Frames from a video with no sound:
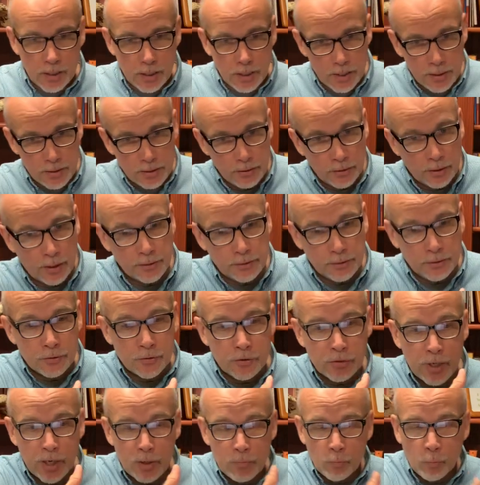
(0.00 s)
and not in the
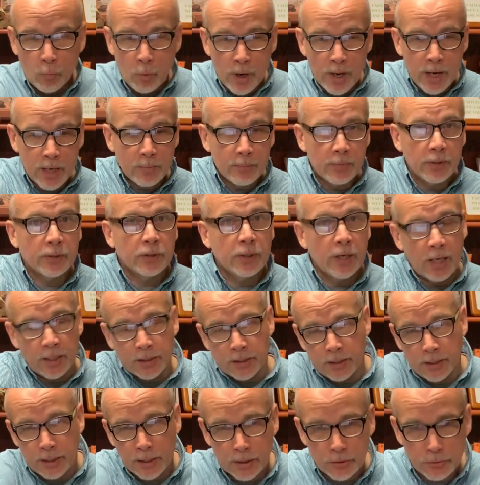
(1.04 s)
same way, but God
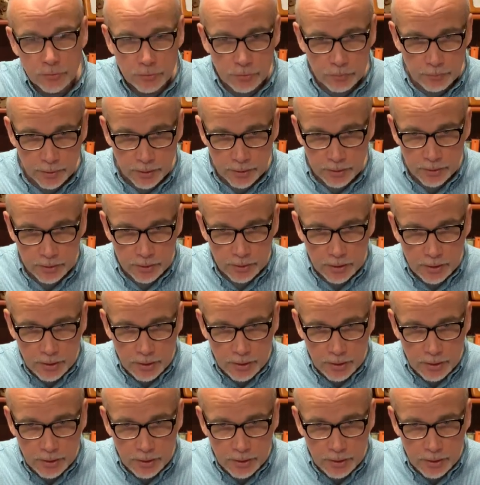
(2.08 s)
can answer me,